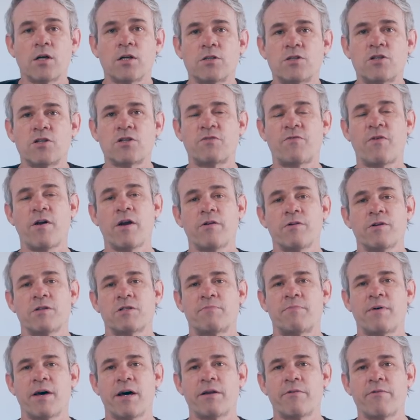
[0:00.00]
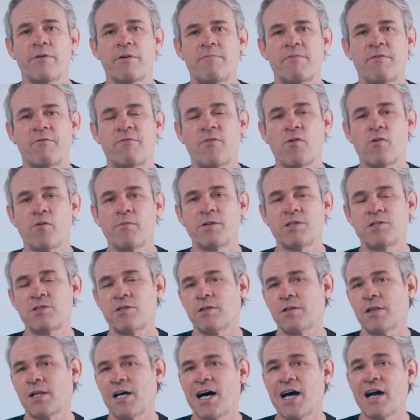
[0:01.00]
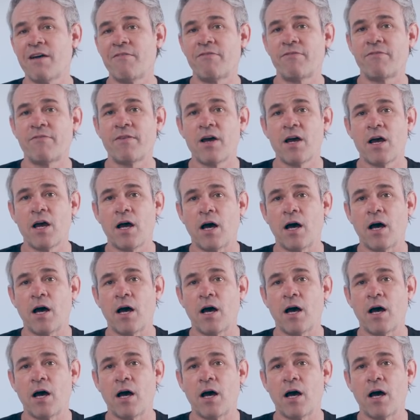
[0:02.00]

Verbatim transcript: So as far as battery performance and life,